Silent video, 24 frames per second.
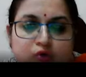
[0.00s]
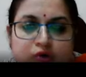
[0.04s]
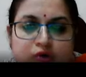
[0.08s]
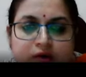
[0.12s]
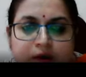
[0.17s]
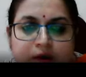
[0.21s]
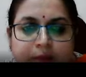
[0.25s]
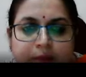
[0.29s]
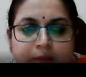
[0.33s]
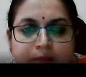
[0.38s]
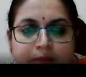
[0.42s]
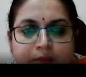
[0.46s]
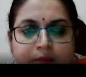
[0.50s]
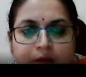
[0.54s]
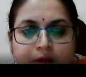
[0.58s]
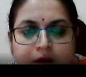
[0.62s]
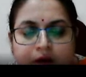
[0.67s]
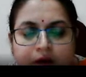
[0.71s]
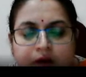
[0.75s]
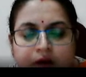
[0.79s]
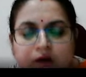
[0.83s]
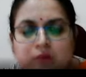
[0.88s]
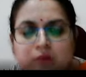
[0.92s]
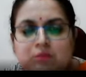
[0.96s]
some
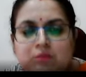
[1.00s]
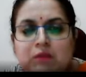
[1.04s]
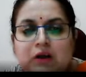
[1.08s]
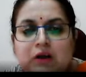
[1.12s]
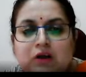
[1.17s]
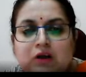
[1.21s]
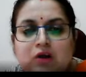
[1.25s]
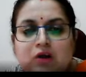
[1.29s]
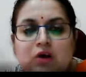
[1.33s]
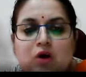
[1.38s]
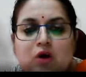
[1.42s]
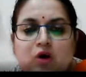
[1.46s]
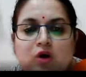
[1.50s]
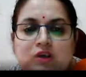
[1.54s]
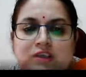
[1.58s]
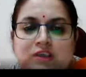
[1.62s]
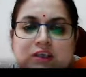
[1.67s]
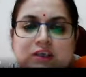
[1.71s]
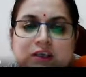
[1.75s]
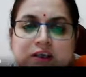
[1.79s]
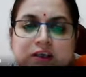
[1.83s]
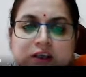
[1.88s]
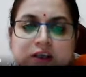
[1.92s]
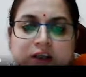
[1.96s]

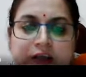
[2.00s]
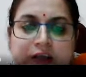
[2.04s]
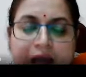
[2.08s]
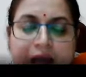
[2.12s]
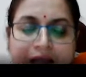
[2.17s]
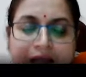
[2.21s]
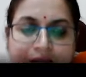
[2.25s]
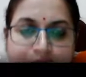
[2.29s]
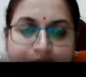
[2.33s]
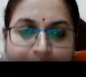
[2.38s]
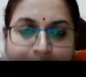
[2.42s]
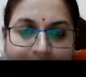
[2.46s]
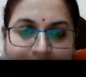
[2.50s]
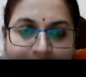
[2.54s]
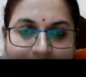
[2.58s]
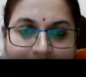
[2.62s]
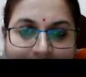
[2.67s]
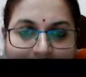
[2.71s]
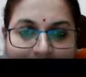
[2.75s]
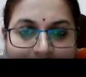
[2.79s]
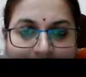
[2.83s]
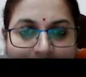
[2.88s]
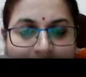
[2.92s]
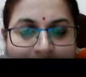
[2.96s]
meteorological
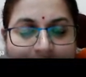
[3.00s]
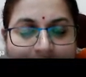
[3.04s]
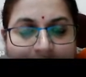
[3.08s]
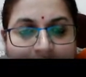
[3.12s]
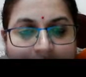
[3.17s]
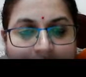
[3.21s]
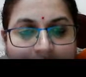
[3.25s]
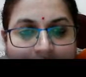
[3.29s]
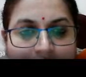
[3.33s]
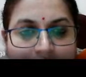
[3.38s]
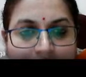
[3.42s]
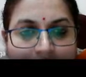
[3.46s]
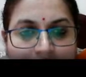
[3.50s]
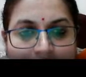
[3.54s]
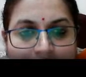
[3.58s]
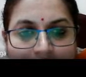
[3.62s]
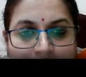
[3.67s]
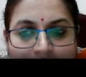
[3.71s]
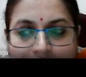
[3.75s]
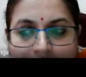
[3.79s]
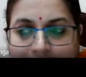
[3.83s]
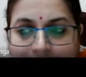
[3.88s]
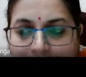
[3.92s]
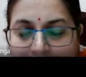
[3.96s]
calculations, we can
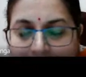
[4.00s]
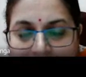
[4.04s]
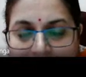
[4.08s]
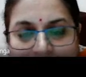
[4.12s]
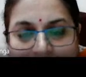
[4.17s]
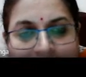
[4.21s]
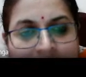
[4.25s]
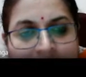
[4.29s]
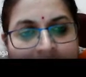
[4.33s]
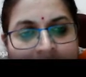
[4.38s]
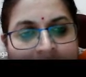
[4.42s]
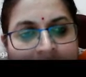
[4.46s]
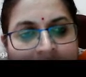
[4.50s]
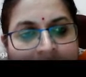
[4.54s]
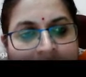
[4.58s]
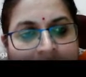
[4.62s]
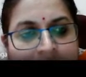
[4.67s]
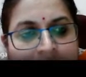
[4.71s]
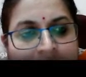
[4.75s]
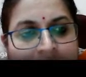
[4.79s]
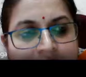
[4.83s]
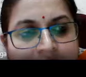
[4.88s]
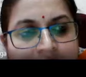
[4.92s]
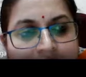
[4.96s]
have an
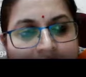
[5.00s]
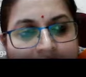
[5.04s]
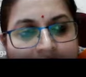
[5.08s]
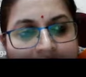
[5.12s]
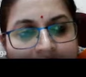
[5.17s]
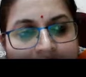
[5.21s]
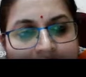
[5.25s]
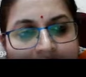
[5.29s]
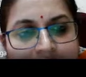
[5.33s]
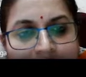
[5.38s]
idea that